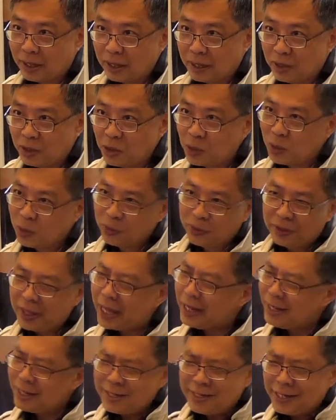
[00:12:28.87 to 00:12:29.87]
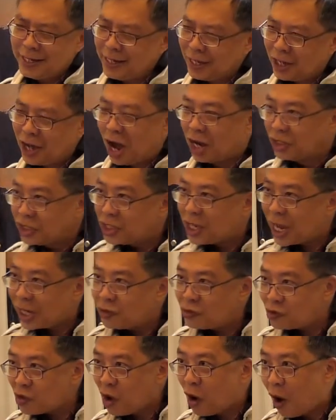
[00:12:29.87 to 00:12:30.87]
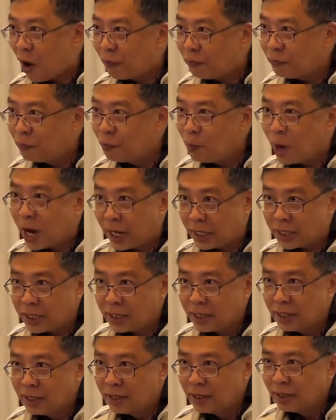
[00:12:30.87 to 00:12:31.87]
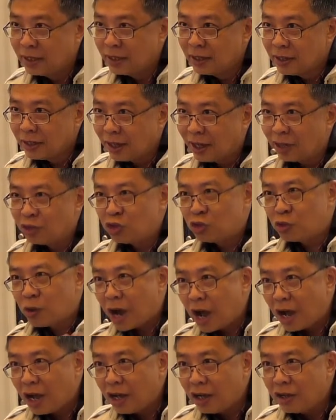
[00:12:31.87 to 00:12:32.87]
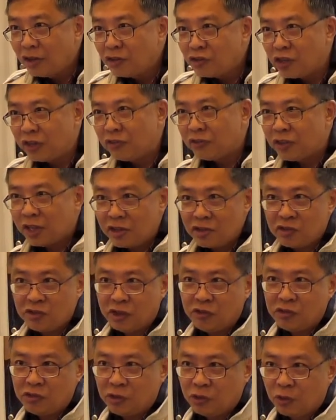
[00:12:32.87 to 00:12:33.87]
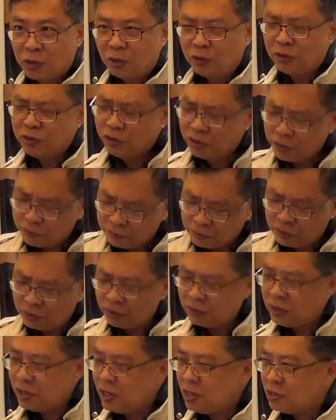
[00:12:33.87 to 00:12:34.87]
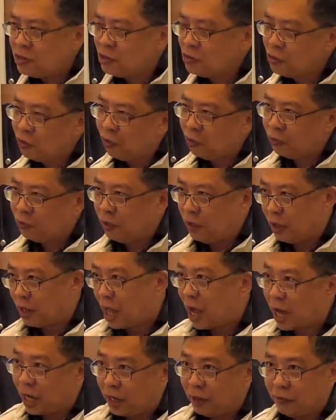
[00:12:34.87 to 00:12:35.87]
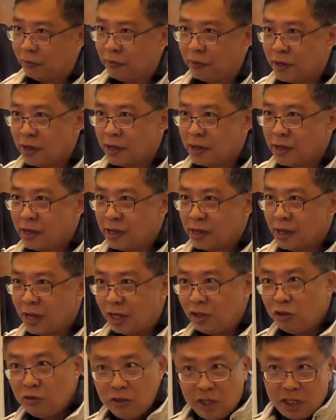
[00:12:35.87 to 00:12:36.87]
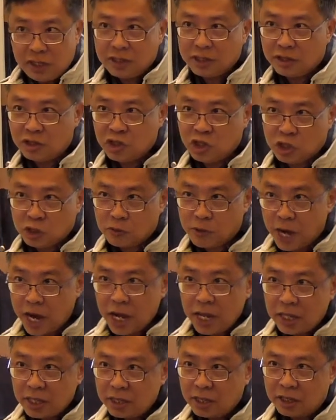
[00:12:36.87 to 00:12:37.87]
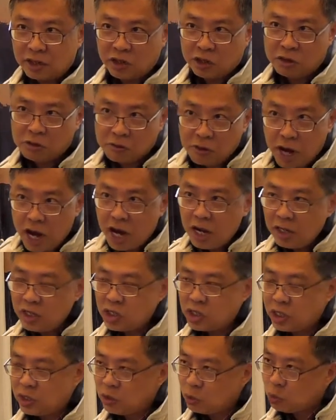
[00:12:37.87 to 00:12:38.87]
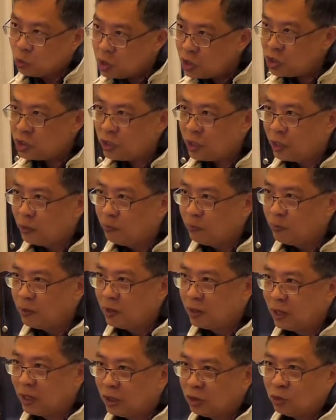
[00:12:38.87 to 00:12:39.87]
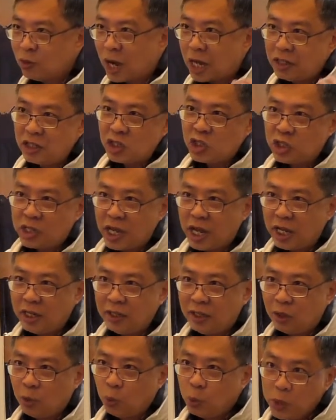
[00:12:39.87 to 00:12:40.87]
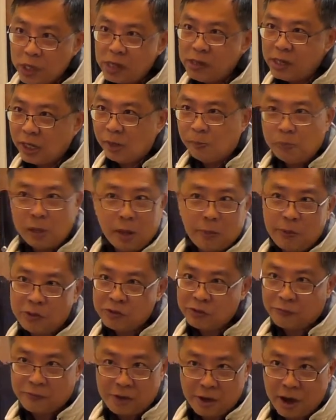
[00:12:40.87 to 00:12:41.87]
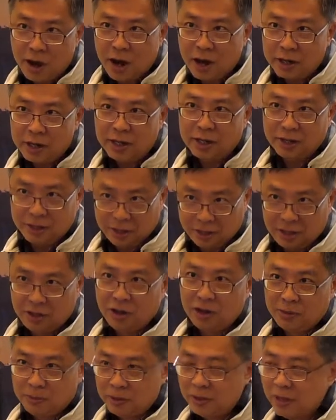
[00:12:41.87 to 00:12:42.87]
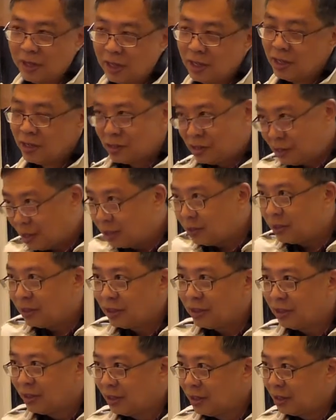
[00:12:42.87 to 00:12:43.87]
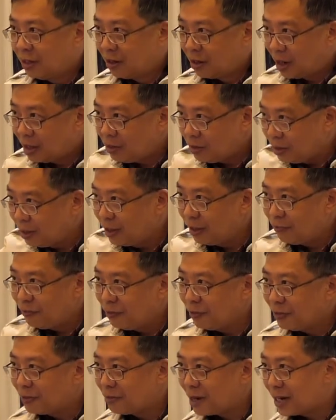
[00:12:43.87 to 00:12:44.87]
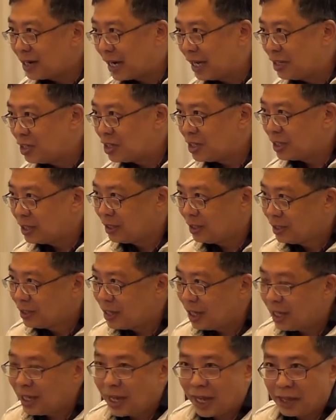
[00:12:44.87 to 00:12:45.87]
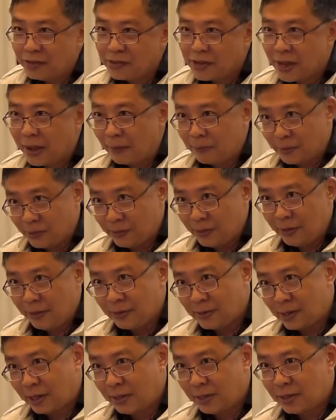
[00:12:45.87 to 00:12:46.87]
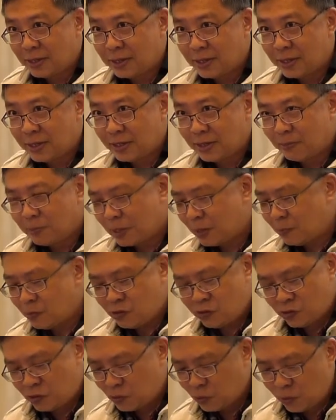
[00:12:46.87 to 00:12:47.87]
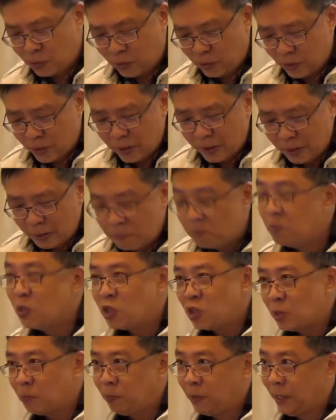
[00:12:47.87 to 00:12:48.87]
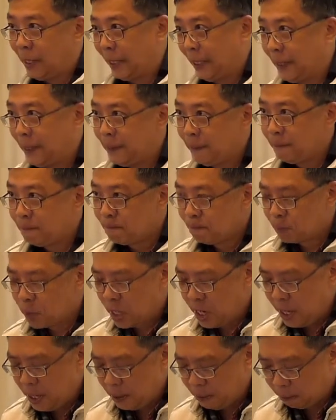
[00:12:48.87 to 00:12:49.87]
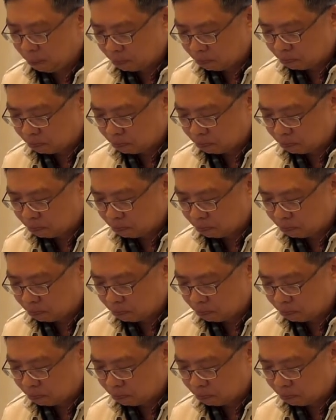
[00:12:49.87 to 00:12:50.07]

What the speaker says: No, that is in the context of what? Trials and testings, difficulties you go through in life, and you need the strength, the grace, and the wisdom to understand the will and the purpose of God. God, it's not right to give you the right answer in taking exams and things like this. Sometimes so misapplied. Okay?